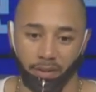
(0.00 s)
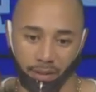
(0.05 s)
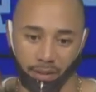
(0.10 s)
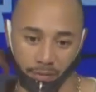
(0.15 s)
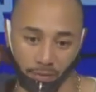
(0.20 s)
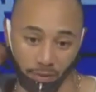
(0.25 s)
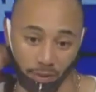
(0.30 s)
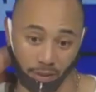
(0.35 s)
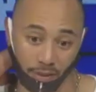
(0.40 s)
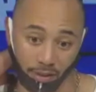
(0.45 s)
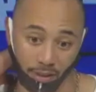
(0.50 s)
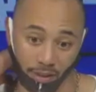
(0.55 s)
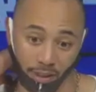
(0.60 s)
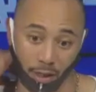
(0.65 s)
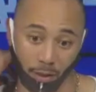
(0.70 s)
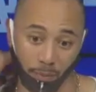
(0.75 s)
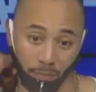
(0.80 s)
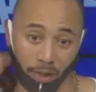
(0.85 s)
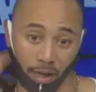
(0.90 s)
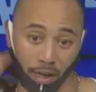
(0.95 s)
definitely
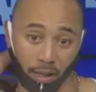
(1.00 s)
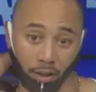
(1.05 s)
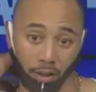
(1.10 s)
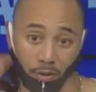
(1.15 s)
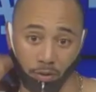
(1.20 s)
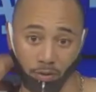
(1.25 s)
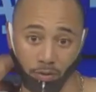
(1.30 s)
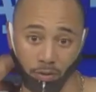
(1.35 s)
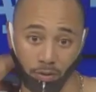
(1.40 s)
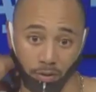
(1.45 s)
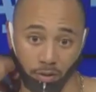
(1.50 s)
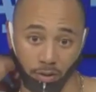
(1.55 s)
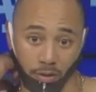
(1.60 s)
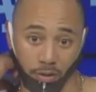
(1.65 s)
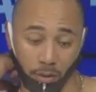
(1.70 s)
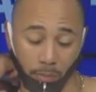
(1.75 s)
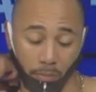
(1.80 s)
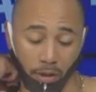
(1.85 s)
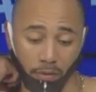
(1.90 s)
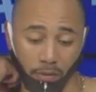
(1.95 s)
helped dilute
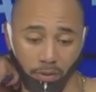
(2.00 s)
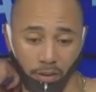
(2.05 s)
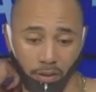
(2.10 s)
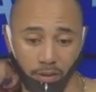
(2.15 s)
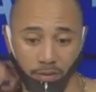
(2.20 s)
some of it.